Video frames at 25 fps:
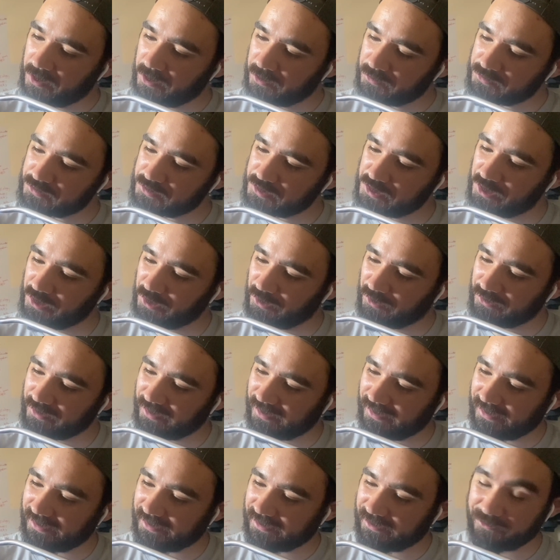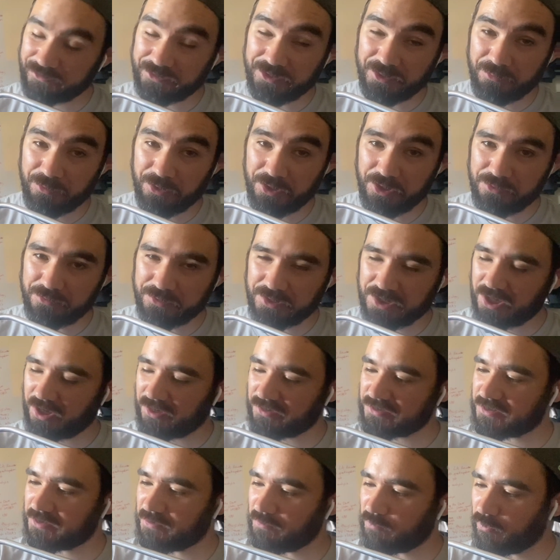slightly and done my own
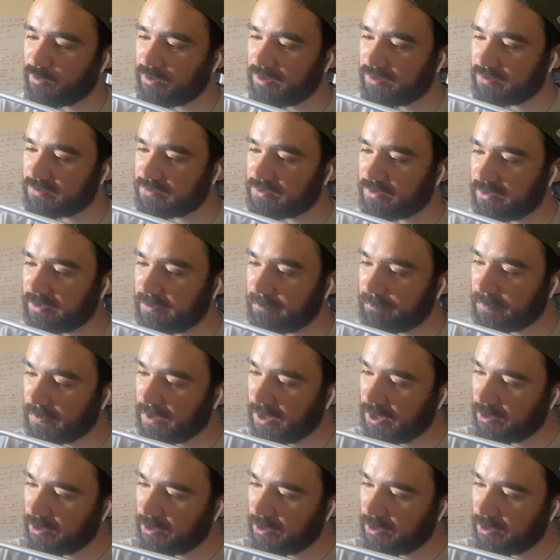custom works on it